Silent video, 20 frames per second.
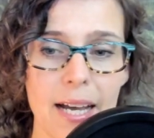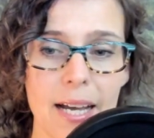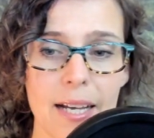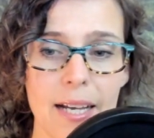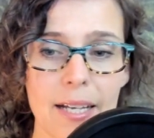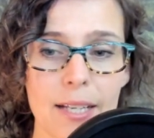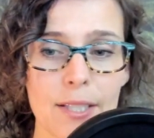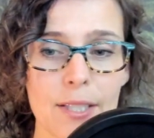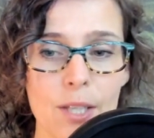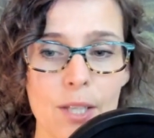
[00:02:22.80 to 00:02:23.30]

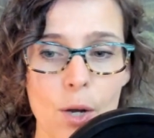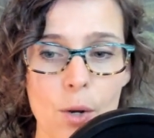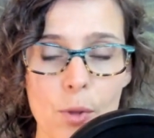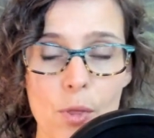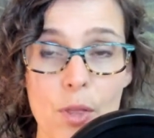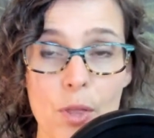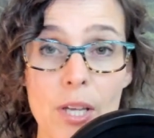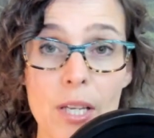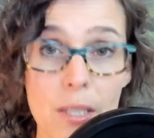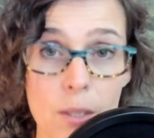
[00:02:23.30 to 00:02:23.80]
So
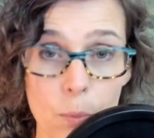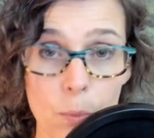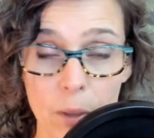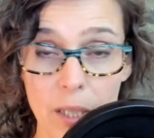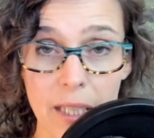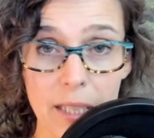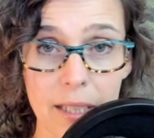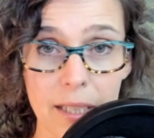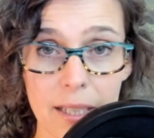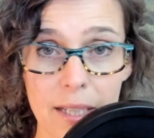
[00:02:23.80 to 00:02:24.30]
this
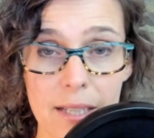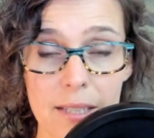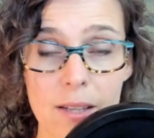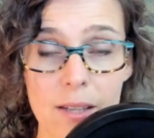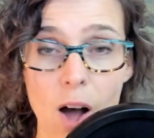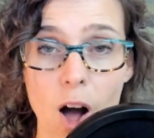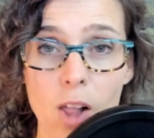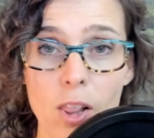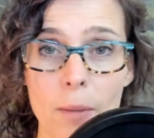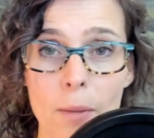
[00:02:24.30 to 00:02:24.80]
week is
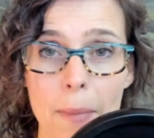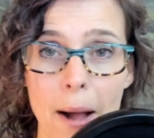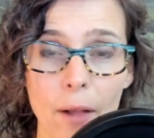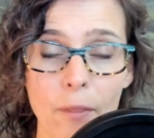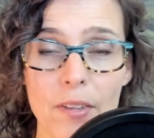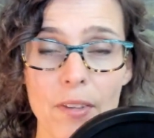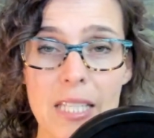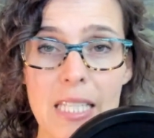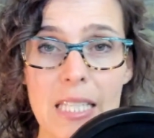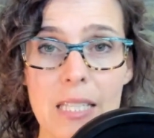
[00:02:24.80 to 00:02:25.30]
all about
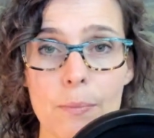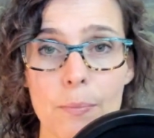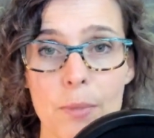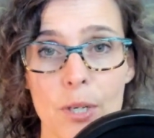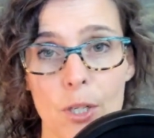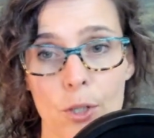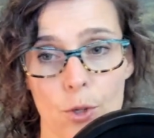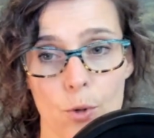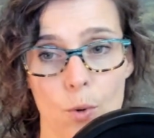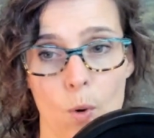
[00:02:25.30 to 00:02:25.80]
the
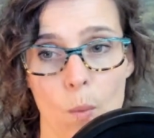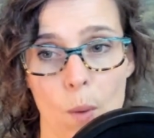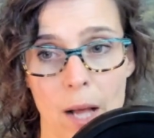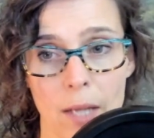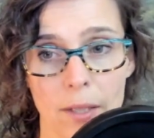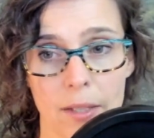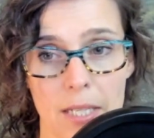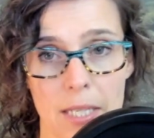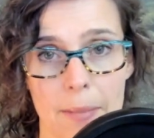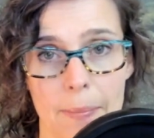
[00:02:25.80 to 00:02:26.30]
spiritual
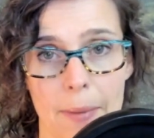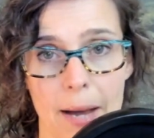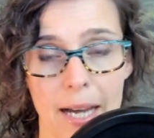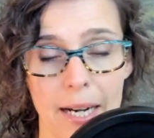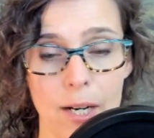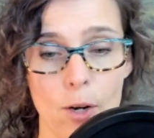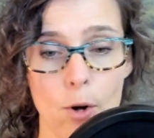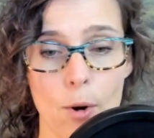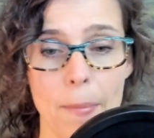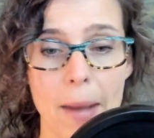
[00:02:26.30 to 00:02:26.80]
wellness
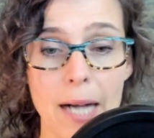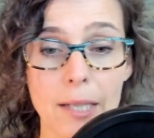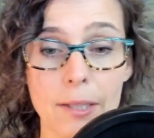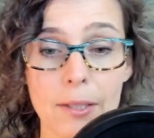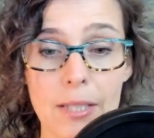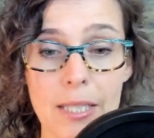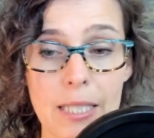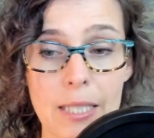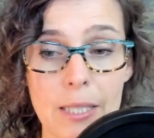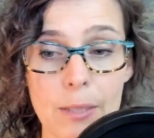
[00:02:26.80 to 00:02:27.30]
body, or about
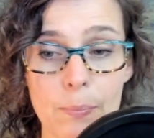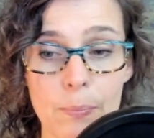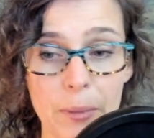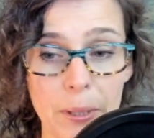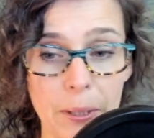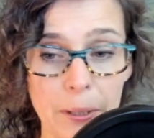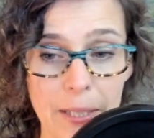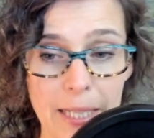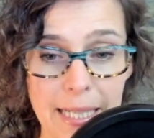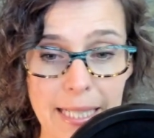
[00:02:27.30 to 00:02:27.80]

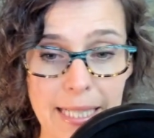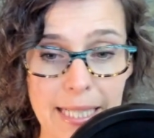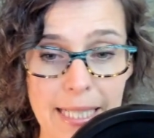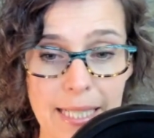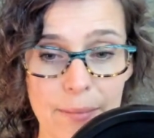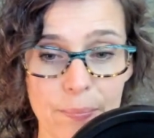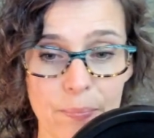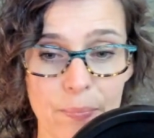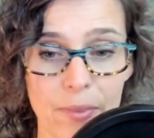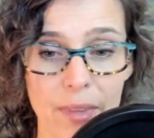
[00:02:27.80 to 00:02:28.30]
spirit.
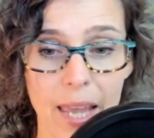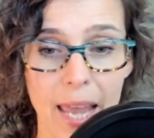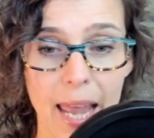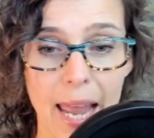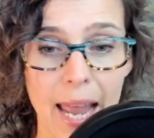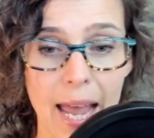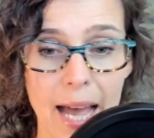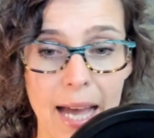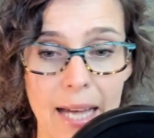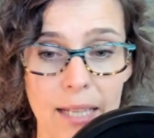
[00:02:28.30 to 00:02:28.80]

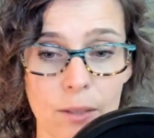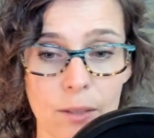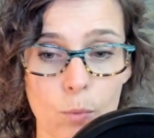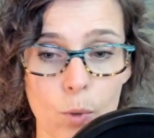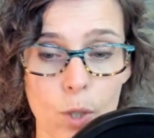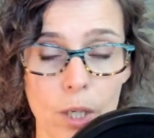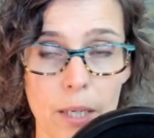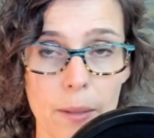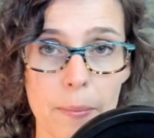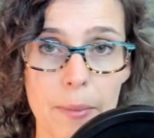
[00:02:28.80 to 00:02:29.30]
And we're
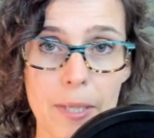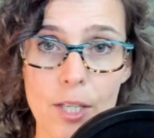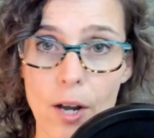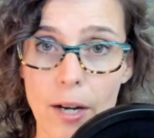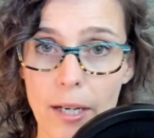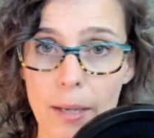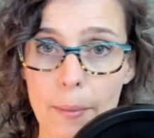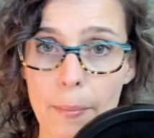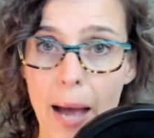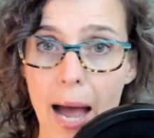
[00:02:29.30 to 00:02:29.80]
going to be
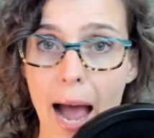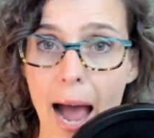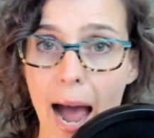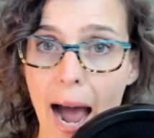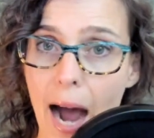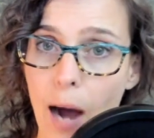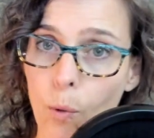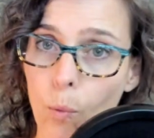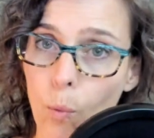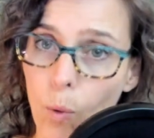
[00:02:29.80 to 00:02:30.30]
talking about
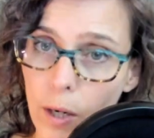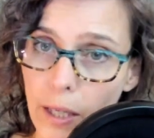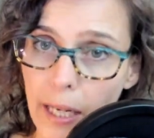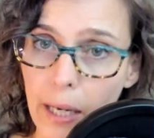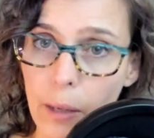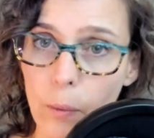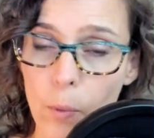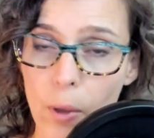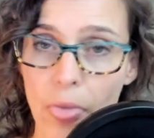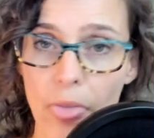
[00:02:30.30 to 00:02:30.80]
how
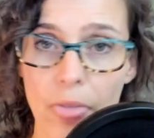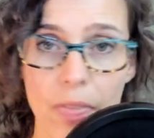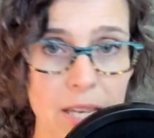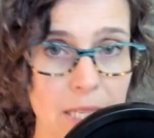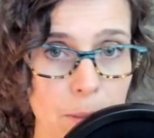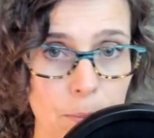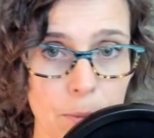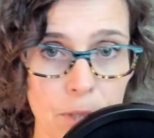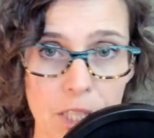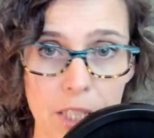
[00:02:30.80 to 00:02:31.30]
working with this
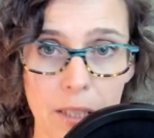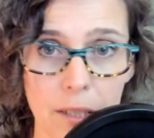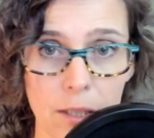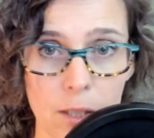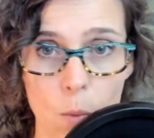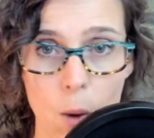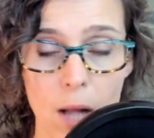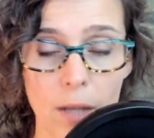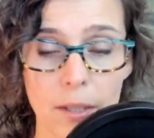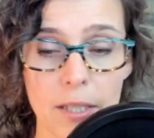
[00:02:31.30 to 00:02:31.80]
particular
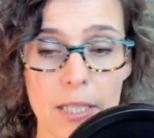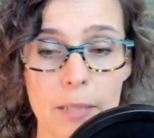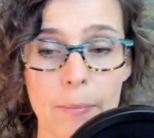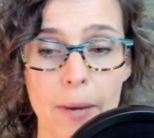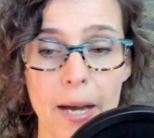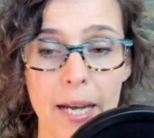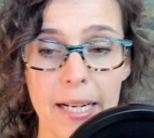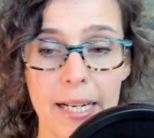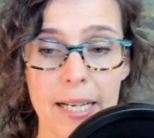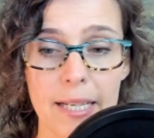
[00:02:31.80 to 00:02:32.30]
wellness
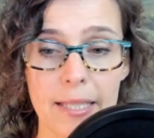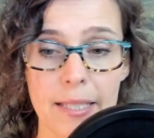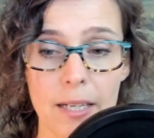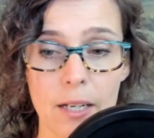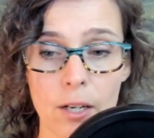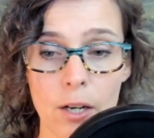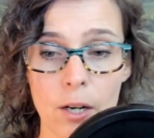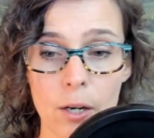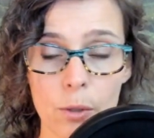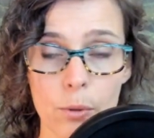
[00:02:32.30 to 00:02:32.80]
body as a
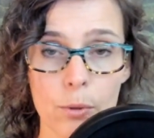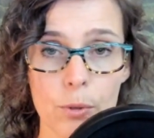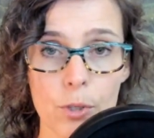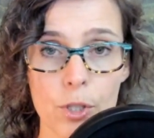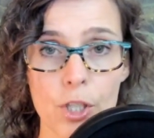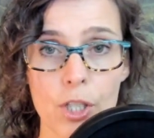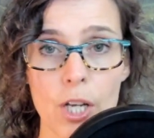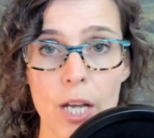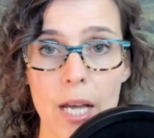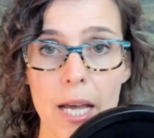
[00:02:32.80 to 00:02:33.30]

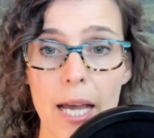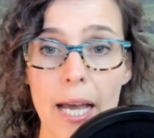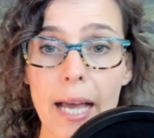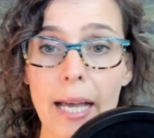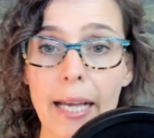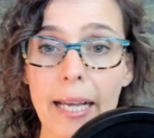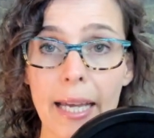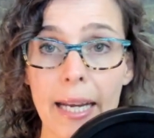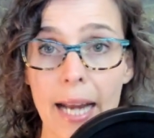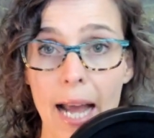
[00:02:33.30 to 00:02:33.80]
coach
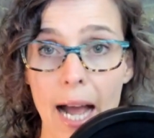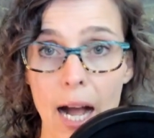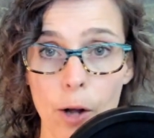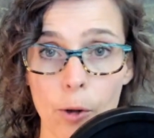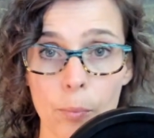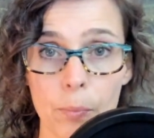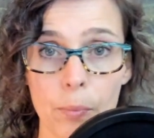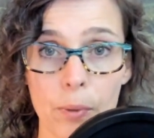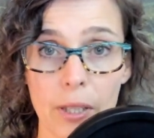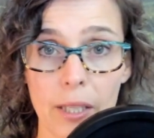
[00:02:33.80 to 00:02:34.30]
can
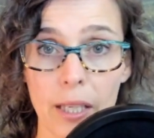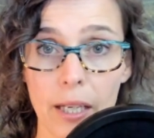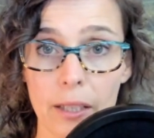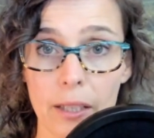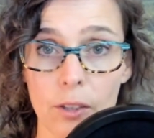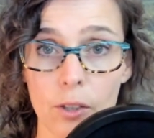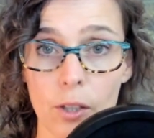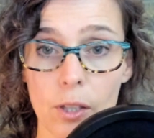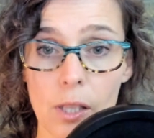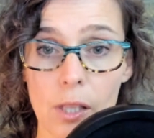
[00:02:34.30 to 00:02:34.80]
help get
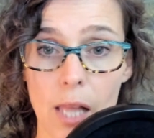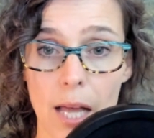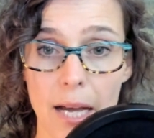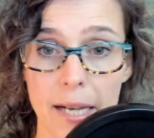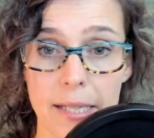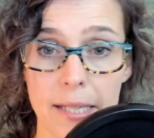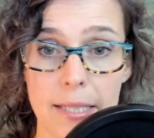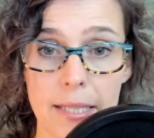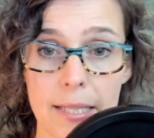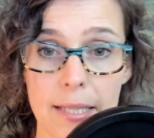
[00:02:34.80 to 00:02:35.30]
your
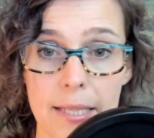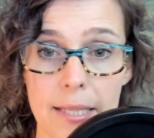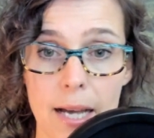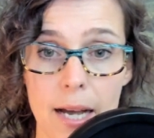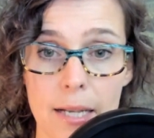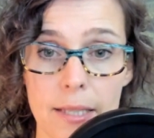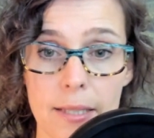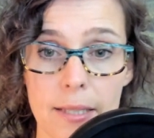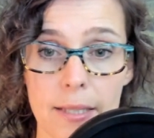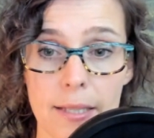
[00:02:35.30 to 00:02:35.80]
clients
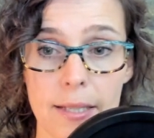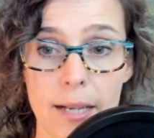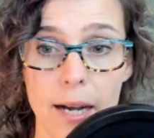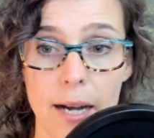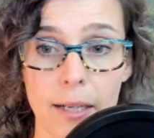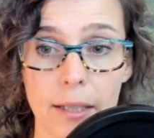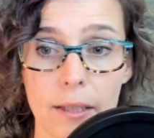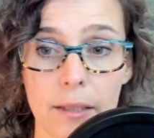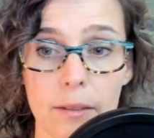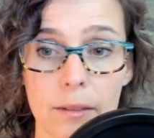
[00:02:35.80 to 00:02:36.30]

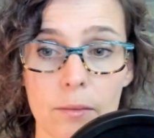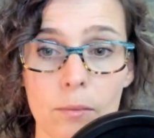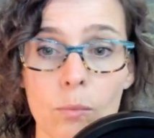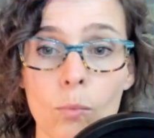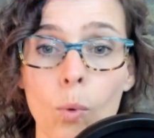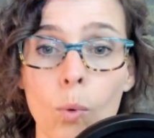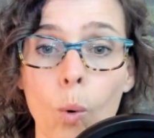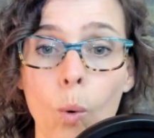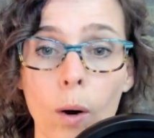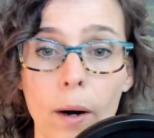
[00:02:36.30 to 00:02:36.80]
unstuck
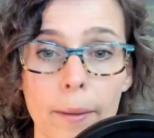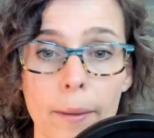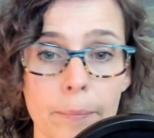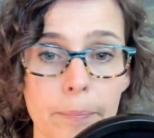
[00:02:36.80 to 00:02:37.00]
more.